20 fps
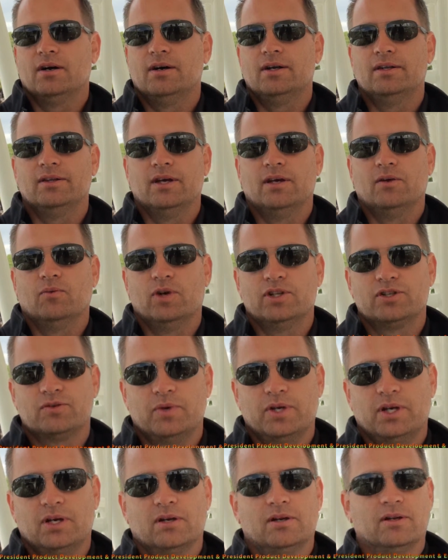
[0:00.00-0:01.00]
And then once
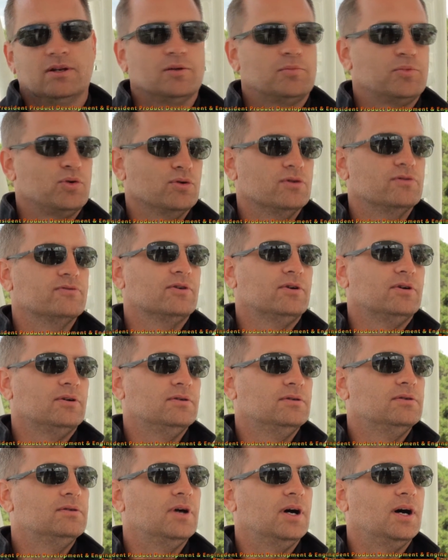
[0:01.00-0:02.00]
we get an
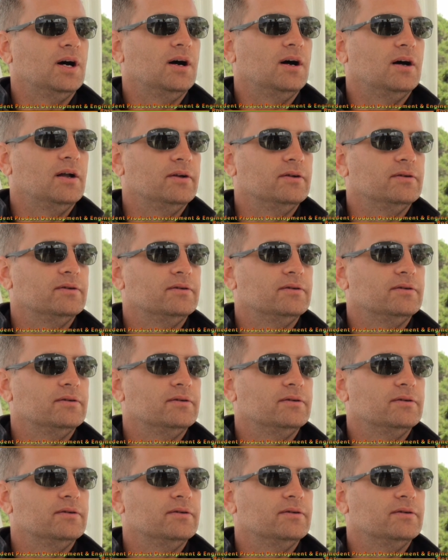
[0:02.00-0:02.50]
approval on